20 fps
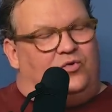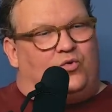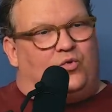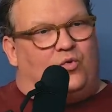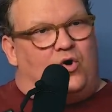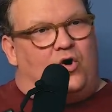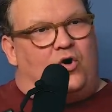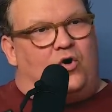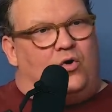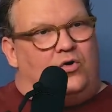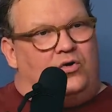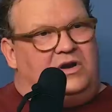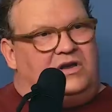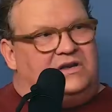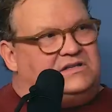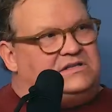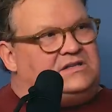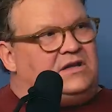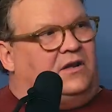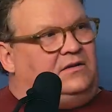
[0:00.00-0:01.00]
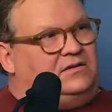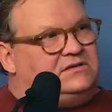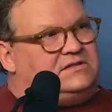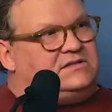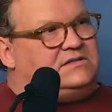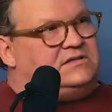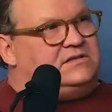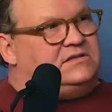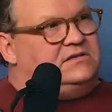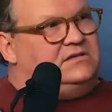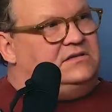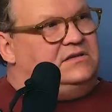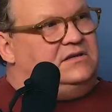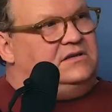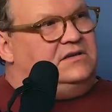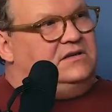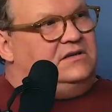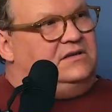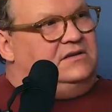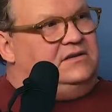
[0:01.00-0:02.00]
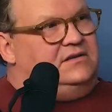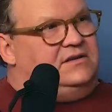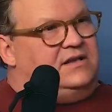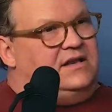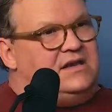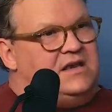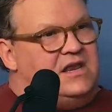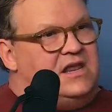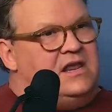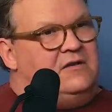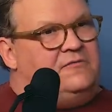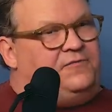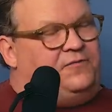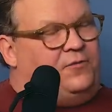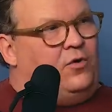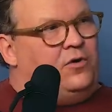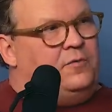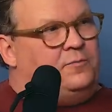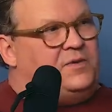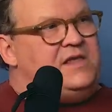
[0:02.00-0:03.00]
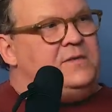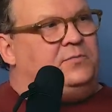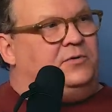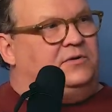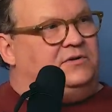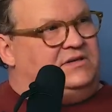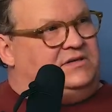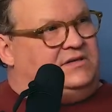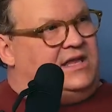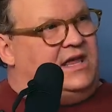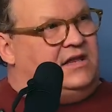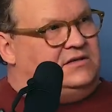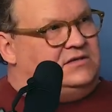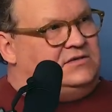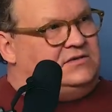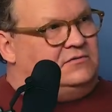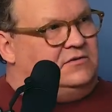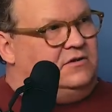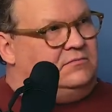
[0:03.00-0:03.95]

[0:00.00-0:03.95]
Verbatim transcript: grown adults that need four people to tend to